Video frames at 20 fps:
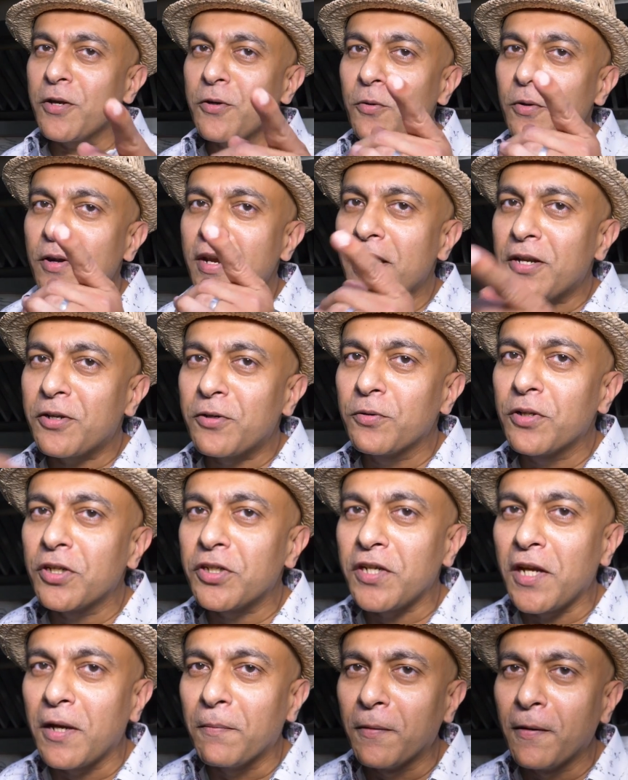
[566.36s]
wait to get to the
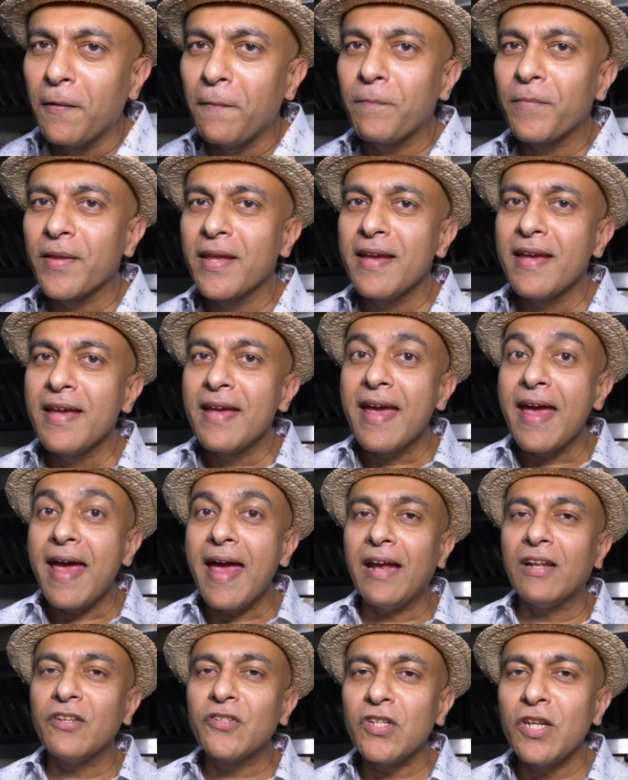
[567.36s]
table
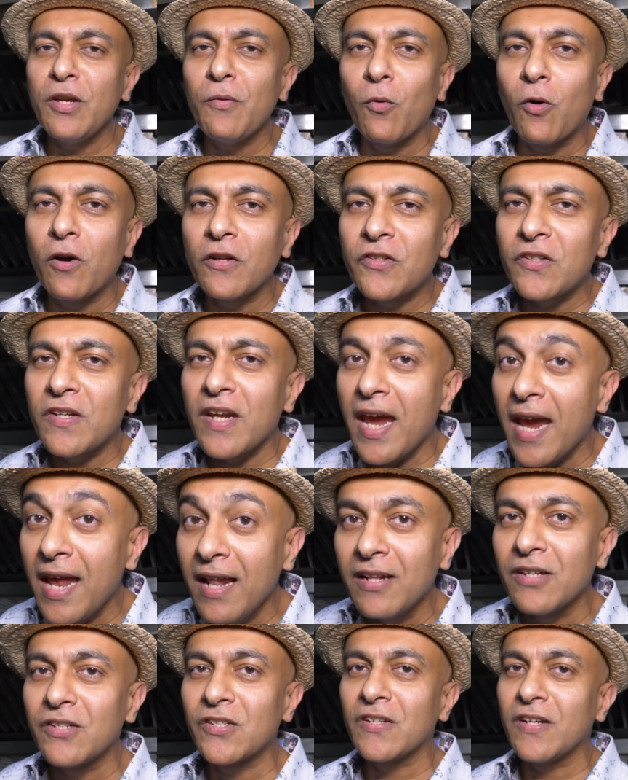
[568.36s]
and see what
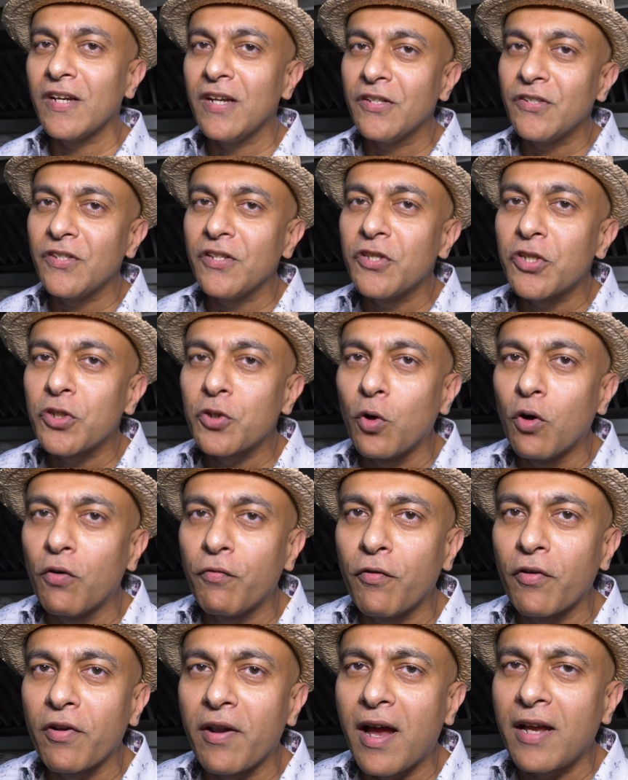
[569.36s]
else is in store
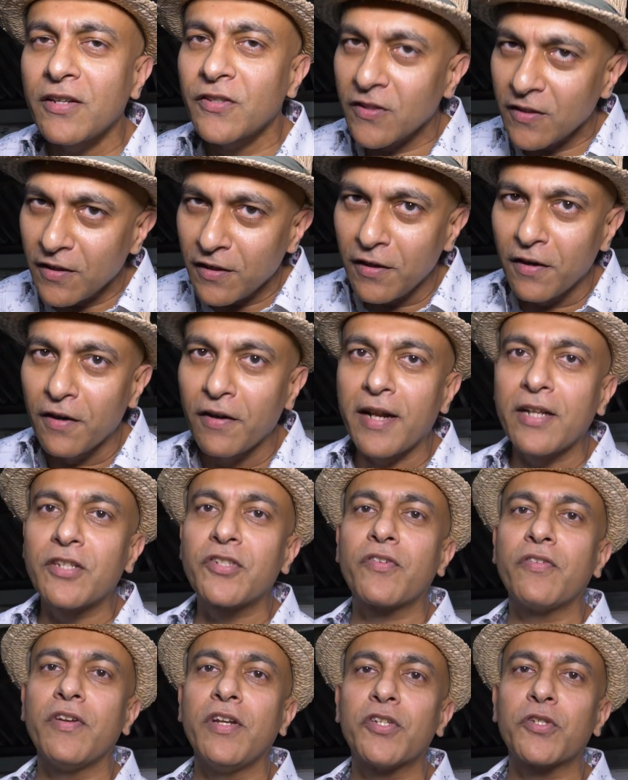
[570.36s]
for us here at
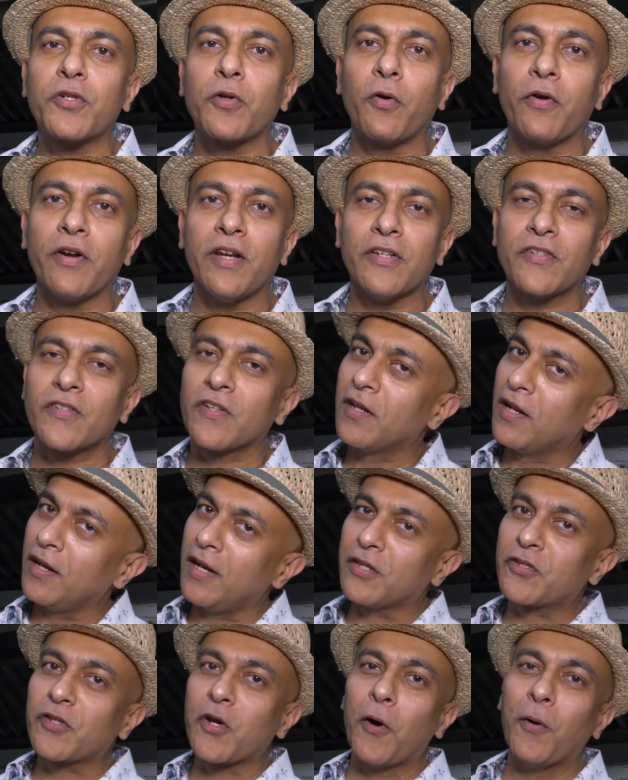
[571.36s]
Street Storyss.
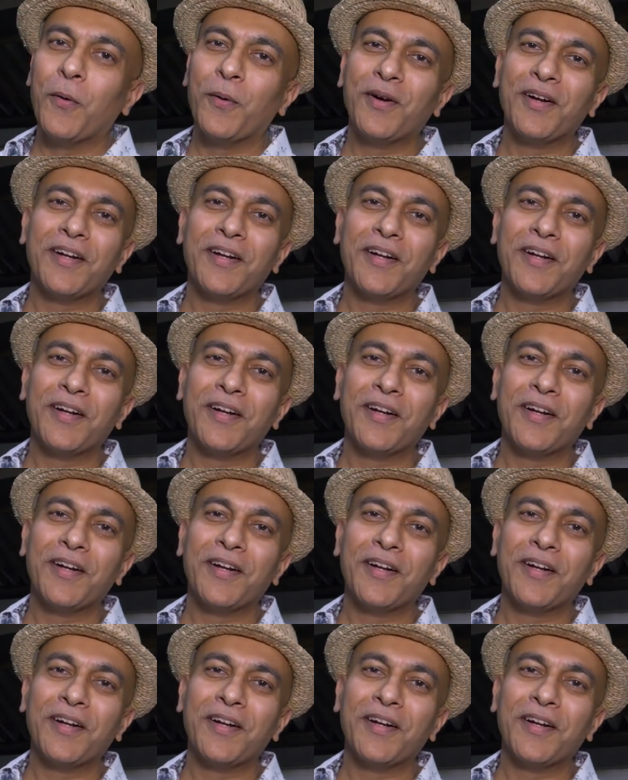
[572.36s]
Let's go.